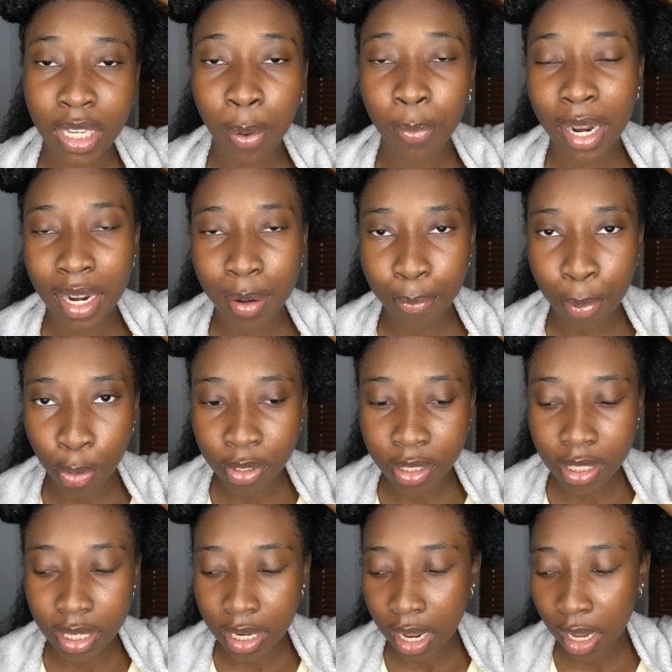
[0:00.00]
I went ahead and
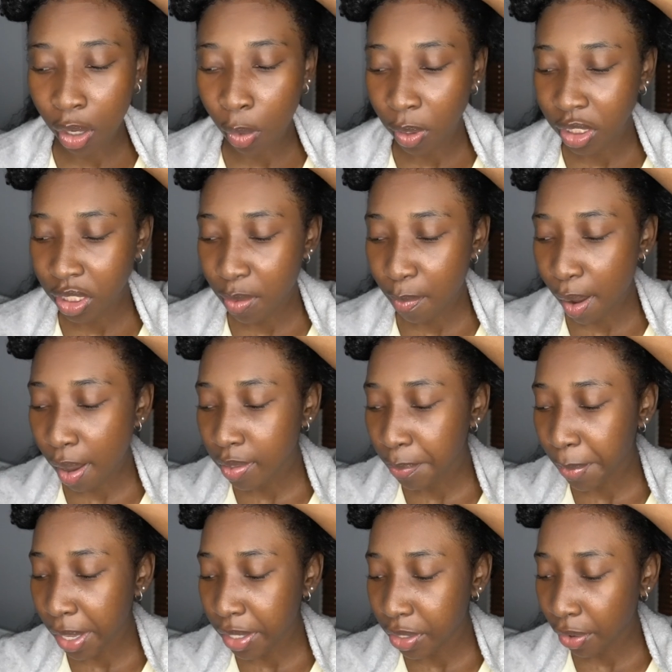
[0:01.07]
posted a question box on
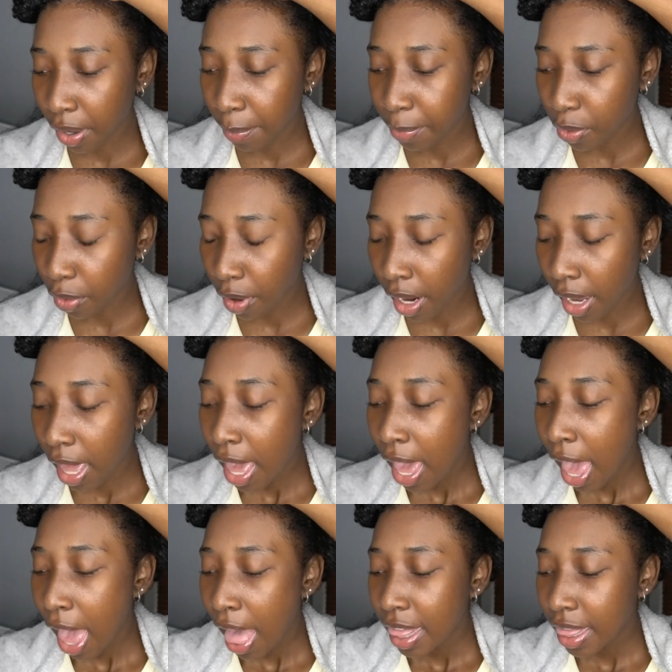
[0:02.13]
my Instagram story
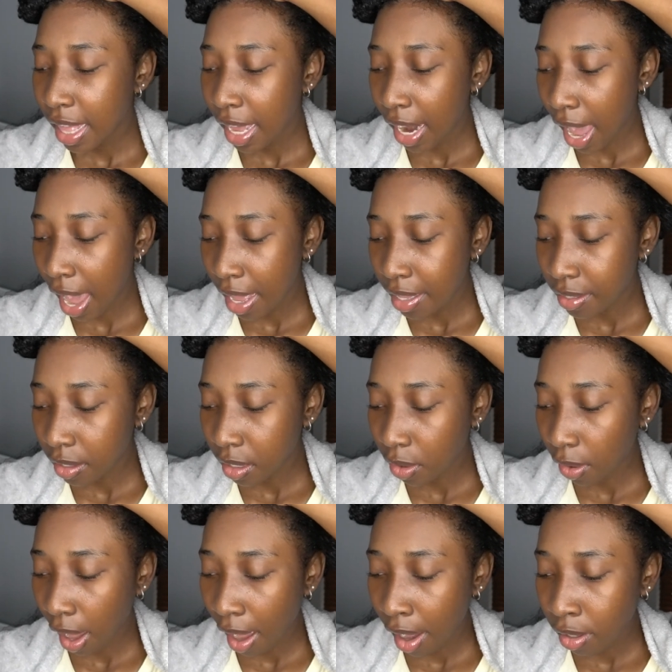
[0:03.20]
that asked you
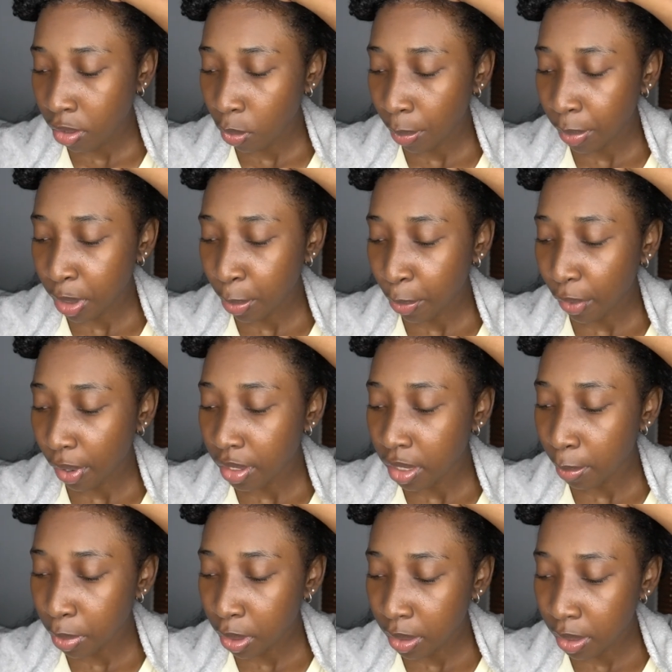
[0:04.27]
guys what were some of your
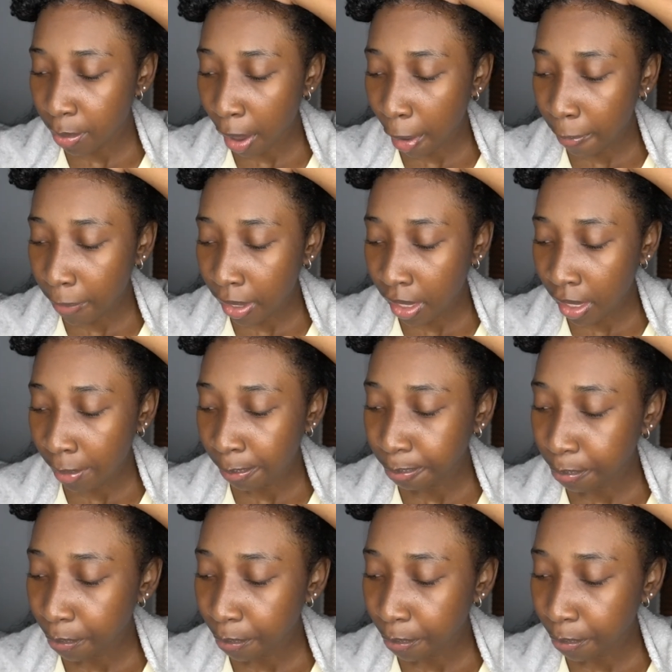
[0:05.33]
assumptions about me.